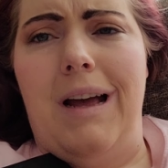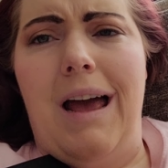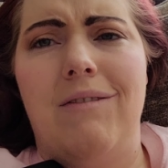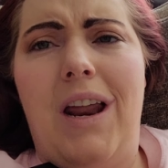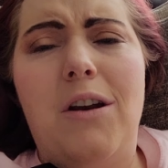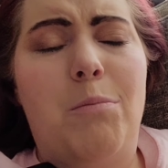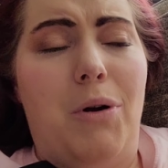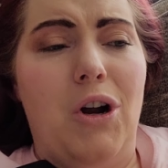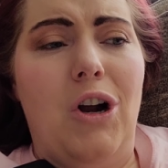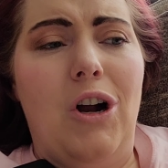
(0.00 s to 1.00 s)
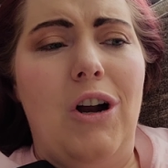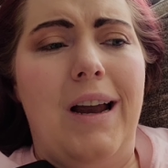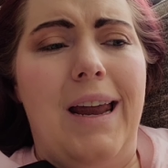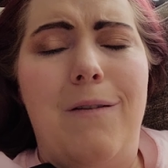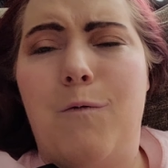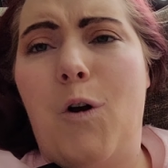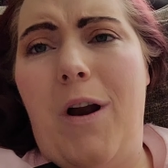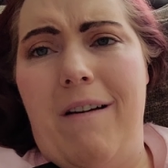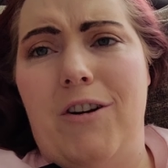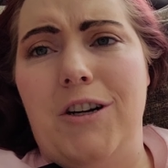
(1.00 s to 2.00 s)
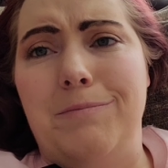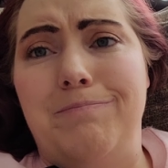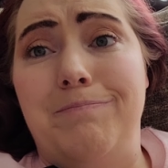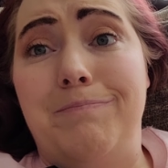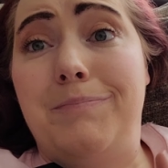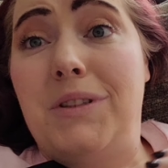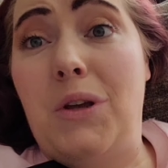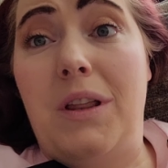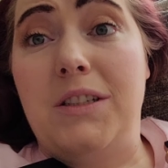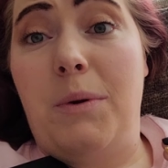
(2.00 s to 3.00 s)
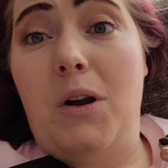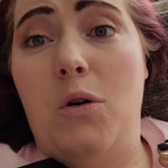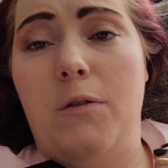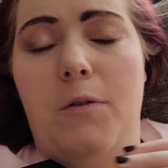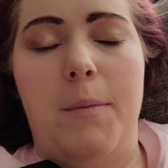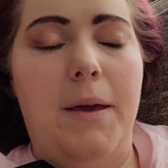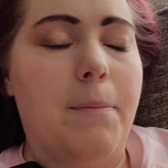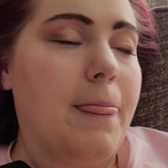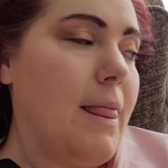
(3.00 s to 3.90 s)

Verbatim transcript: I haven't had a burger in forever. So that's what I ordered for me.